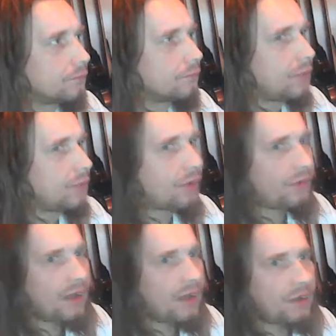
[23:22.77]

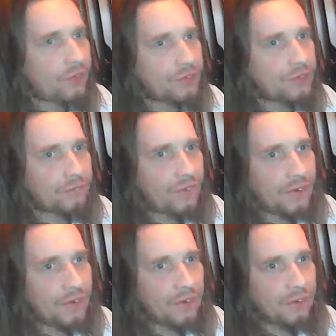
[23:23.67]
their use of like
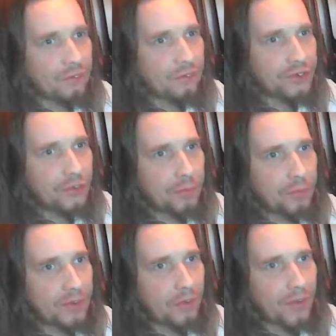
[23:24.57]
stupidly
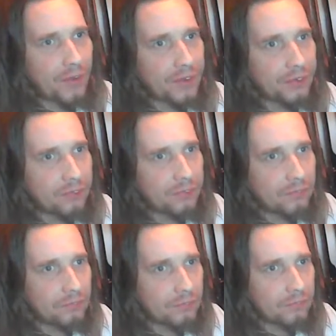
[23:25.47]
low action,
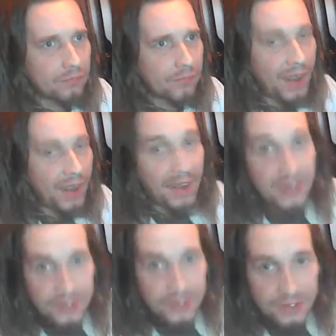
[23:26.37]

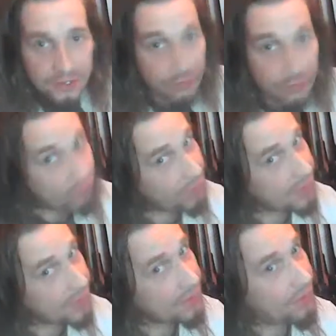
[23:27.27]
eights, so
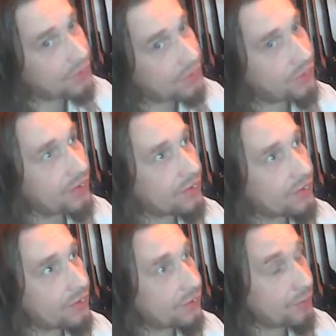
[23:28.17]
really light strings.
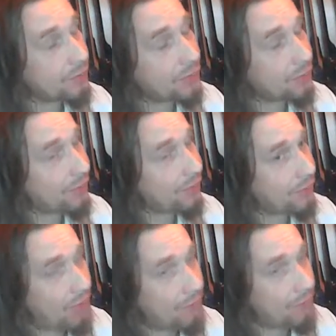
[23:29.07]
Sometimes
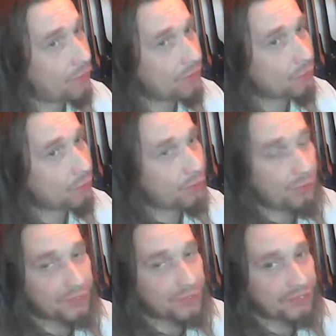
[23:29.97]
I've heard
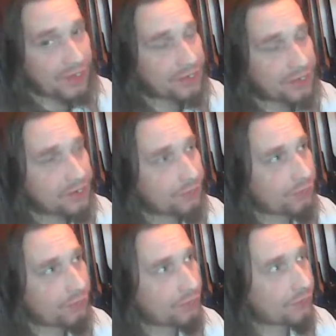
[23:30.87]
rumours of sixes and all
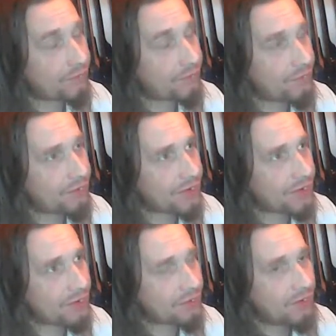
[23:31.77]
sorts if they're in
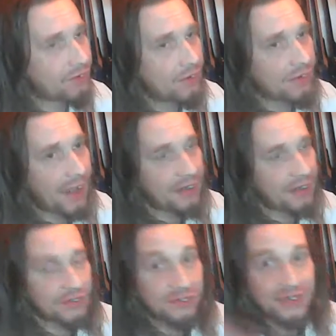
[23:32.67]
standard tune. The eights
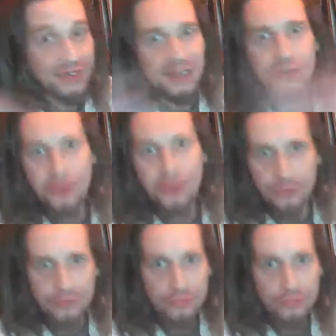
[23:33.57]

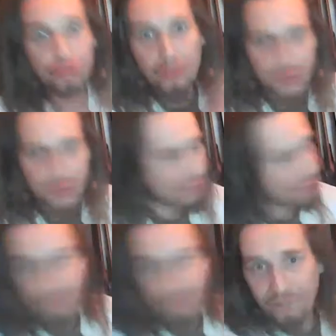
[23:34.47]
detuned, drop tuned, so
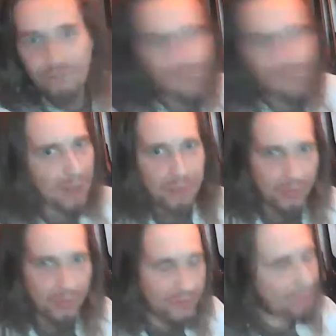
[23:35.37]
even flappier
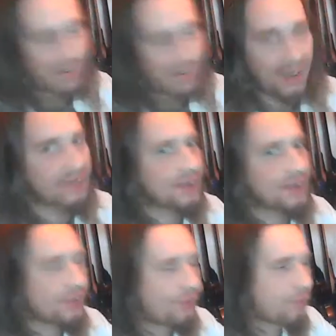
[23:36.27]
with even less
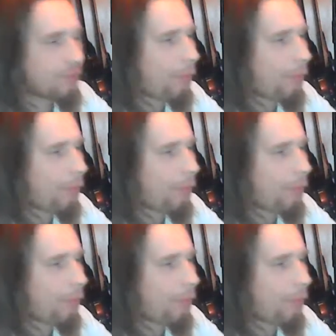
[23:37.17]
tension on them,